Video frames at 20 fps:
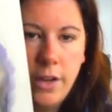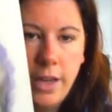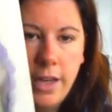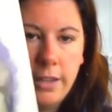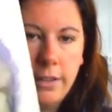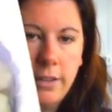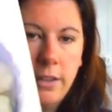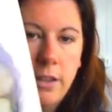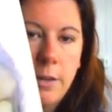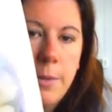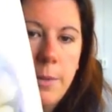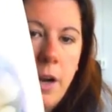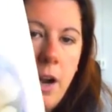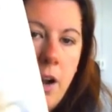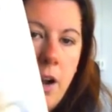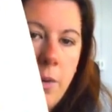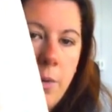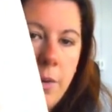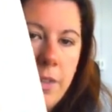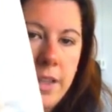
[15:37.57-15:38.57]
And a little bit of
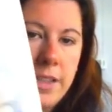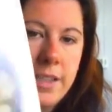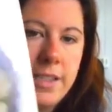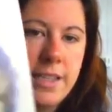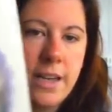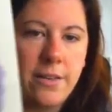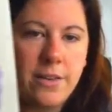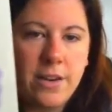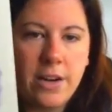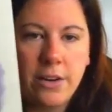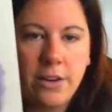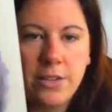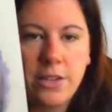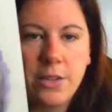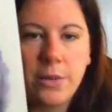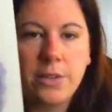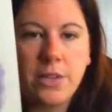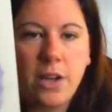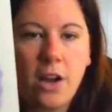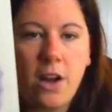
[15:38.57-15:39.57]
aqua that's down here.
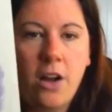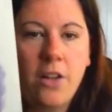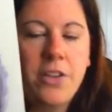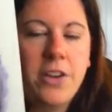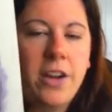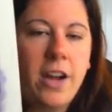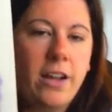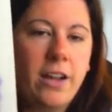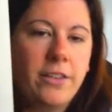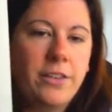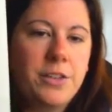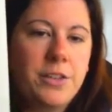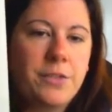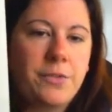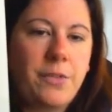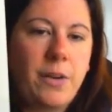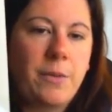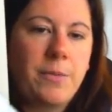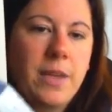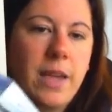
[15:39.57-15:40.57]
So it's all the colors
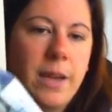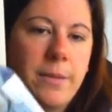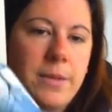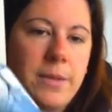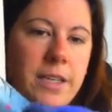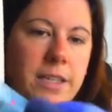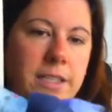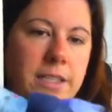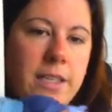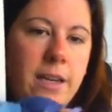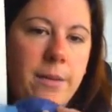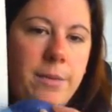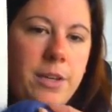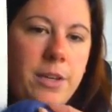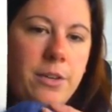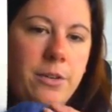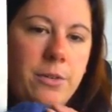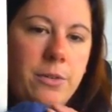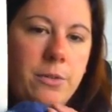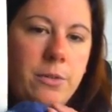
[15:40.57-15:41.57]
from the
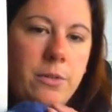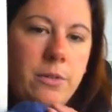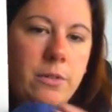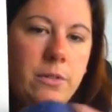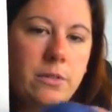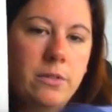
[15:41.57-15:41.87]
MDSW